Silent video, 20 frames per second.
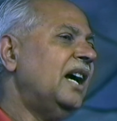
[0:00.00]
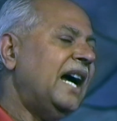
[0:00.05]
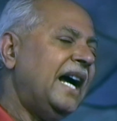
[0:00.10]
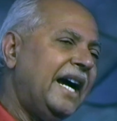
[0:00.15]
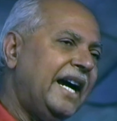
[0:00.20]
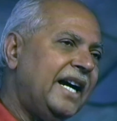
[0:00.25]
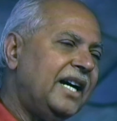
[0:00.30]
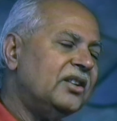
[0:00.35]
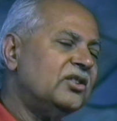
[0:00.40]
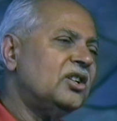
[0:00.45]

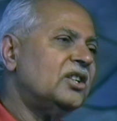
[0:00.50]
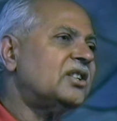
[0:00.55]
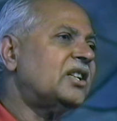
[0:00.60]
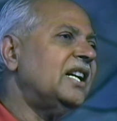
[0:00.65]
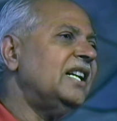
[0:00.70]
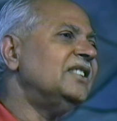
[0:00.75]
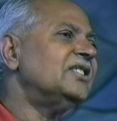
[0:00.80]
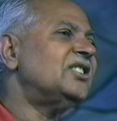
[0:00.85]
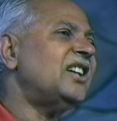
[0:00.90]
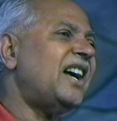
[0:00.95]
and the
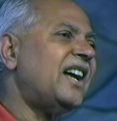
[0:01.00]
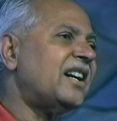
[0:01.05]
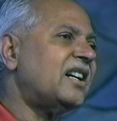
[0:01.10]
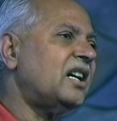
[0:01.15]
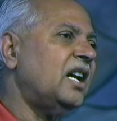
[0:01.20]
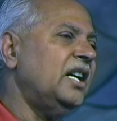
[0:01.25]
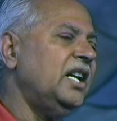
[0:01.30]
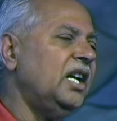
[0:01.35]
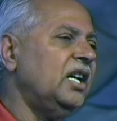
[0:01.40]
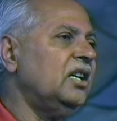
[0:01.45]
trains are
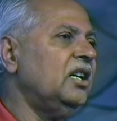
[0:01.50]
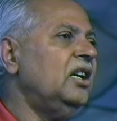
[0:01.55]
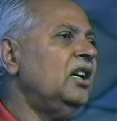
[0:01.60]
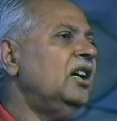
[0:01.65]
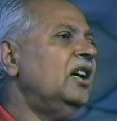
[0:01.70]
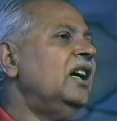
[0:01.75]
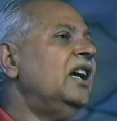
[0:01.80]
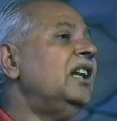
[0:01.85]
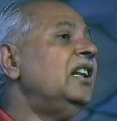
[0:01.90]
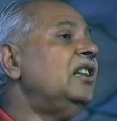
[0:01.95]

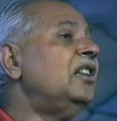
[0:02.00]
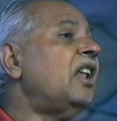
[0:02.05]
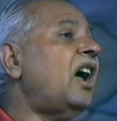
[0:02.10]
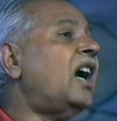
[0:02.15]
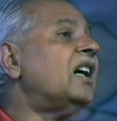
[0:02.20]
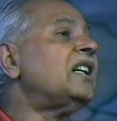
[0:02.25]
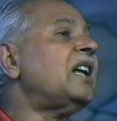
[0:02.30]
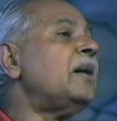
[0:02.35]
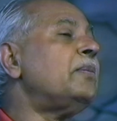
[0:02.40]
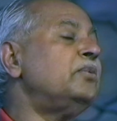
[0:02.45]
running, a
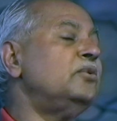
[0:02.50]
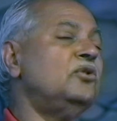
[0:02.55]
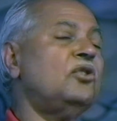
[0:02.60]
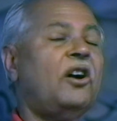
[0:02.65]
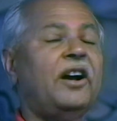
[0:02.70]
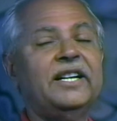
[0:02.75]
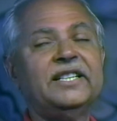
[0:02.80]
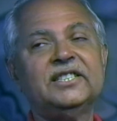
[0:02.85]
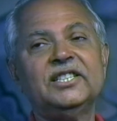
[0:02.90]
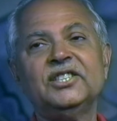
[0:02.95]
lot of
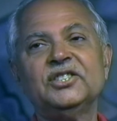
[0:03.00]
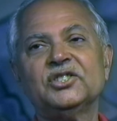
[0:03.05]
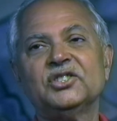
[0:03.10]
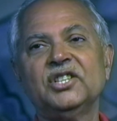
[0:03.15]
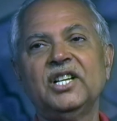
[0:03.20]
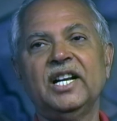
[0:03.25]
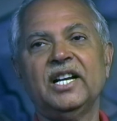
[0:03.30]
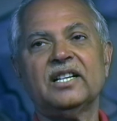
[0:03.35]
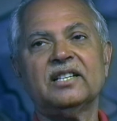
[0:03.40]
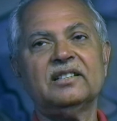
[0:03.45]
noise
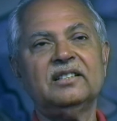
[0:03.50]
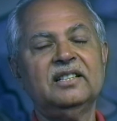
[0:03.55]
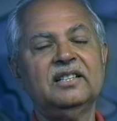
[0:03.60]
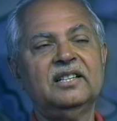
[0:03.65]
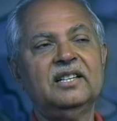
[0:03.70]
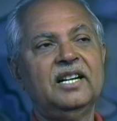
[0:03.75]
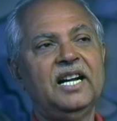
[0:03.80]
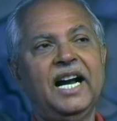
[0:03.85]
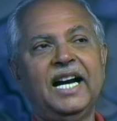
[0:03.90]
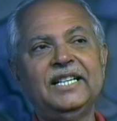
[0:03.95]
is there,
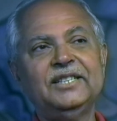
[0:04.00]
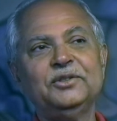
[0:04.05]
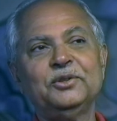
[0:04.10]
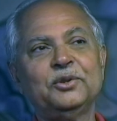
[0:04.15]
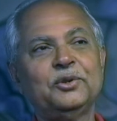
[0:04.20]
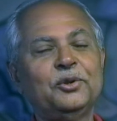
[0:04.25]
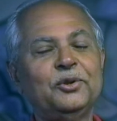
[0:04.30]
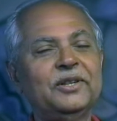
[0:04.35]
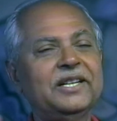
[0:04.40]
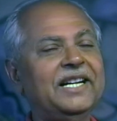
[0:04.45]
and
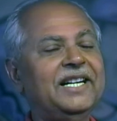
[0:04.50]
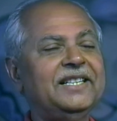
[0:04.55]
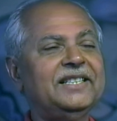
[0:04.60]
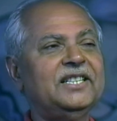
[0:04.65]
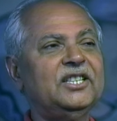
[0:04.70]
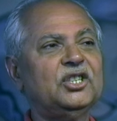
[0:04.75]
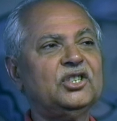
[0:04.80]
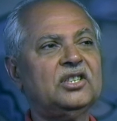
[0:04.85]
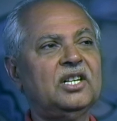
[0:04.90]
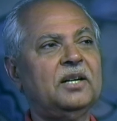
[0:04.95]
you don't
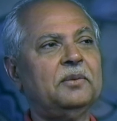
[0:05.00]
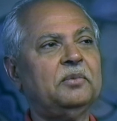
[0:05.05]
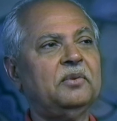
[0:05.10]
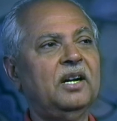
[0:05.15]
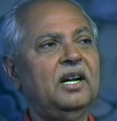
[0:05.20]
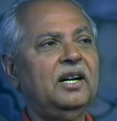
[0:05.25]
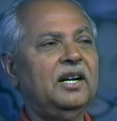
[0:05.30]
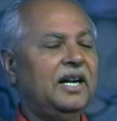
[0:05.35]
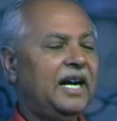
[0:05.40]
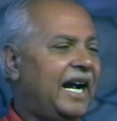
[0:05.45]
get
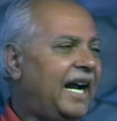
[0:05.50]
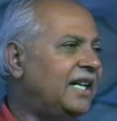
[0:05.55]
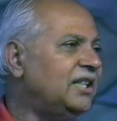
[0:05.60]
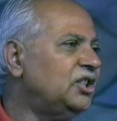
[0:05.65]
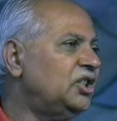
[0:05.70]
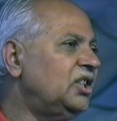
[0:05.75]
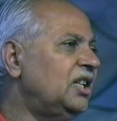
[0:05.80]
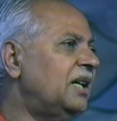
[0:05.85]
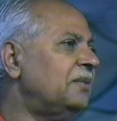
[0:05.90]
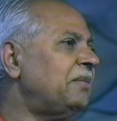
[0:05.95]
disturbed,
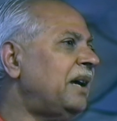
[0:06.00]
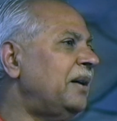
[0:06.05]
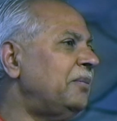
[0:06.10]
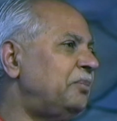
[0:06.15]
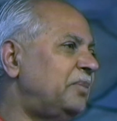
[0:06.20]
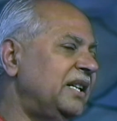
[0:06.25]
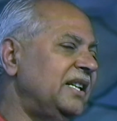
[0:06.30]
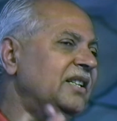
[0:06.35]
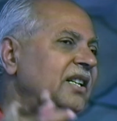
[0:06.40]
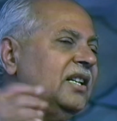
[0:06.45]
and here my
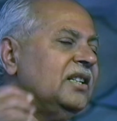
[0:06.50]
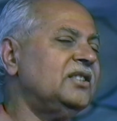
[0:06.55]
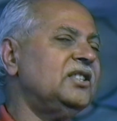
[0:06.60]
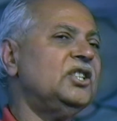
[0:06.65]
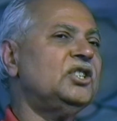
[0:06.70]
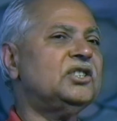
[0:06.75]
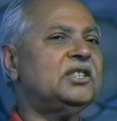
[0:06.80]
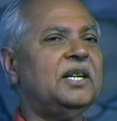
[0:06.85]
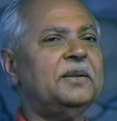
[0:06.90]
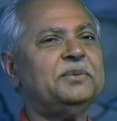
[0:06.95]

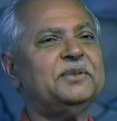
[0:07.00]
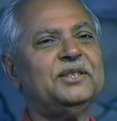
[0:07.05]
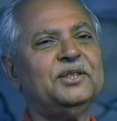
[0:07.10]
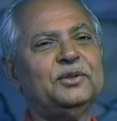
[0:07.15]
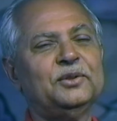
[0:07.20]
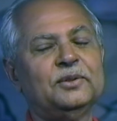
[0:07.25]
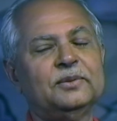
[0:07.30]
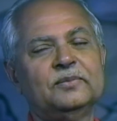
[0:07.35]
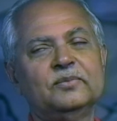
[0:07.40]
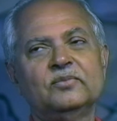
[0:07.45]
breathing disturbs
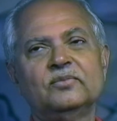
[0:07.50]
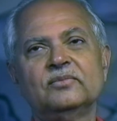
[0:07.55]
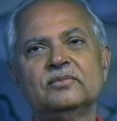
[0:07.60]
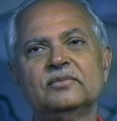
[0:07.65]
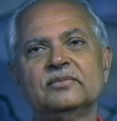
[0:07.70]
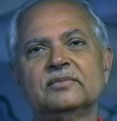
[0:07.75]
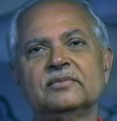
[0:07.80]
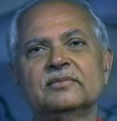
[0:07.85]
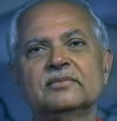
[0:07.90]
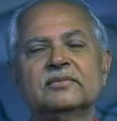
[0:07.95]
you.
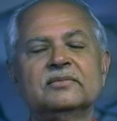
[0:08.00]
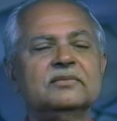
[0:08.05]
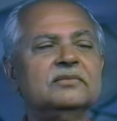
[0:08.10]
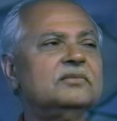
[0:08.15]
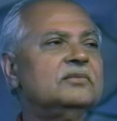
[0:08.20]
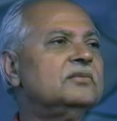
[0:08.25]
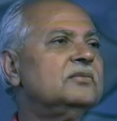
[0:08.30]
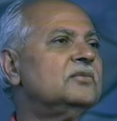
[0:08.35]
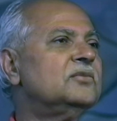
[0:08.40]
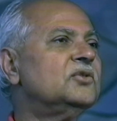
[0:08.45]

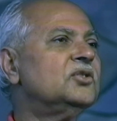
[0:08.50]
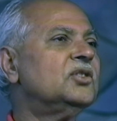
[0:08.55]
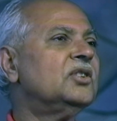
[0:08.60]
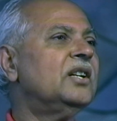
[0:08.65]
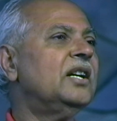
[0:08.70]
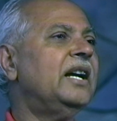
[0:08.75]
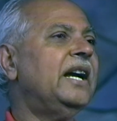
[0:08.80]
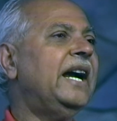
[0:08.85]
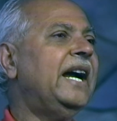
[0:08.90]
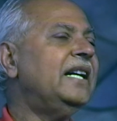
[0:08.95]

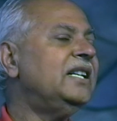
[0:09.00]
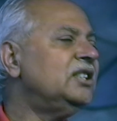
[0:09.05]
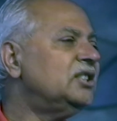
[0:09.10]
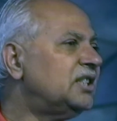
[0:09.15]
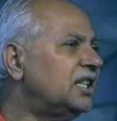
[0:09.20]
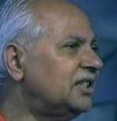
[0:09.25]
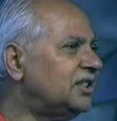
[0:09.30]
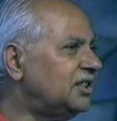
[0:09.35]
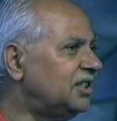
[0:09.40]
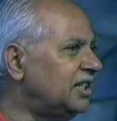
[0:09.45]
And
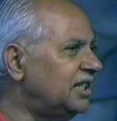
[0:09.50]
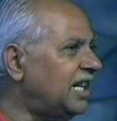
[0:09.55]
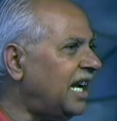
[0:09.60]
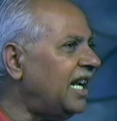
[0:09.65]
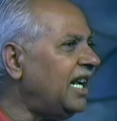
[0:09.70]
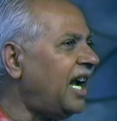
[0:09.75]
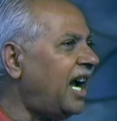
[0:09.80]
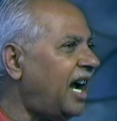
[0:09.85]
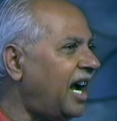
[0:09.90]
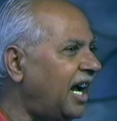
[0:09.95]
he said, did
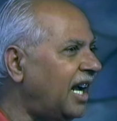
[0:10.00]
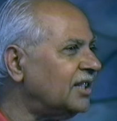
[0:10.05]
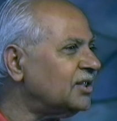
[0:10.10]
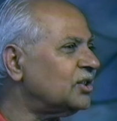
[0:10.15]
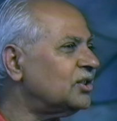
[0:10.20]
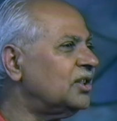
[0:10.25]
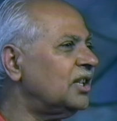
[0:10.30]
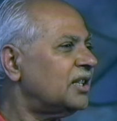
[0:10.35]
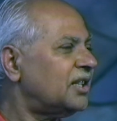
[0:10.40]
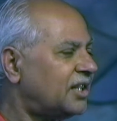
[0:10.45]
I
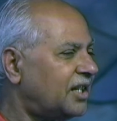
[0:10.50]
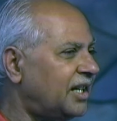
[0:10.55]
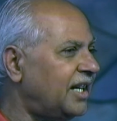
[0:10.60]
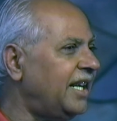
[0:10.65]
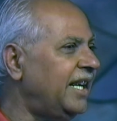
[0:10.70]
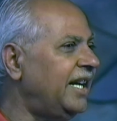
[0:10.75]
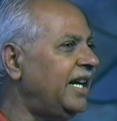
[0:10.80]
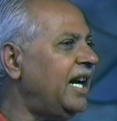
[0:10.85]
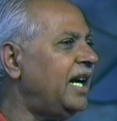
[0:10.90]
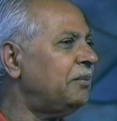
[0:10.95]
ask the
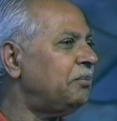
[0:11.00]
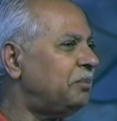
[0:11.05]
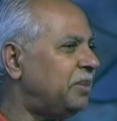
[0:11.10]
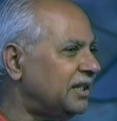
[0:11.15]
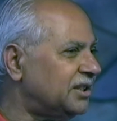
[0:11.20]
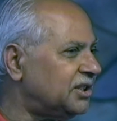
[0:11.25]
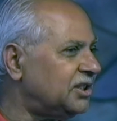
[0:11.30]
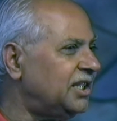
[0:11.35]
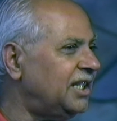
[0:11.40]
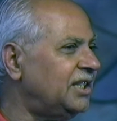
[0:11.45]
train and
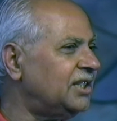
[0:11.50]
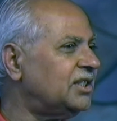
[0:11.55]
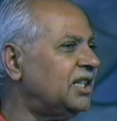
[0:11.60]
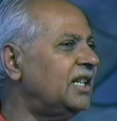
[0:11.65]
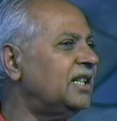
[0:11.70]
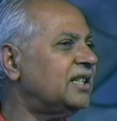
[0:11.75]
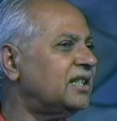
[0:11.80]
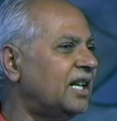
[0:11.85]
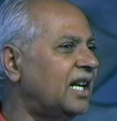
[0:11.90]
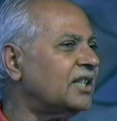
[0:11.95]
buses
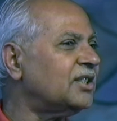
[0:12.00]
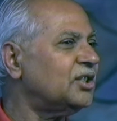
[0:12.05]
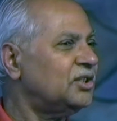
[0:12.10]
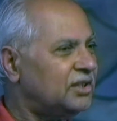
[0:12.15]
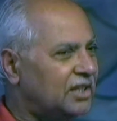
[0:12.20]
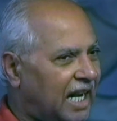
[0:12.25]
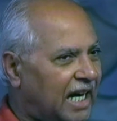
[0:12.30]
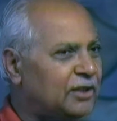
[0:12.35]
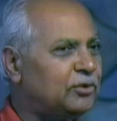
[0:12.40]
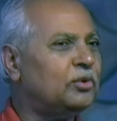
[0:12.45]
and
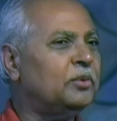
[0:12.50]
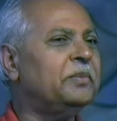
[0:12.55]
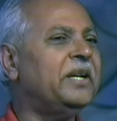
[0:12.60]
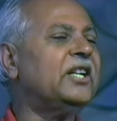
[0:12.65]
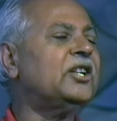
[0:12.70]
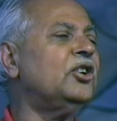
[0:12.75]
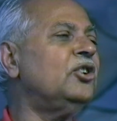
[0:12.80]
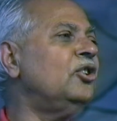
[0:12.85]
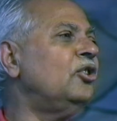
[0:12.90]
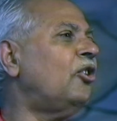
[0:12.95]
trucks not to
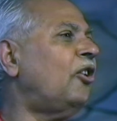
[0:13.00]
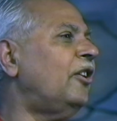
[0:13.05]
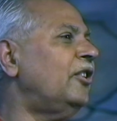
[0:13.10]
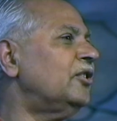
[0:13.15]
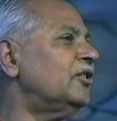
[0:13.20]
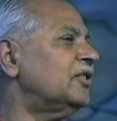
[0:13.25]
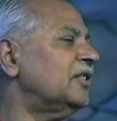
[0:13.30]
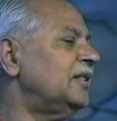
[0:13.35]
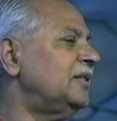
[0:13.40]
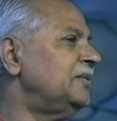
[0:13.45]
make any
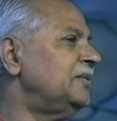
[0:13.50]
noise?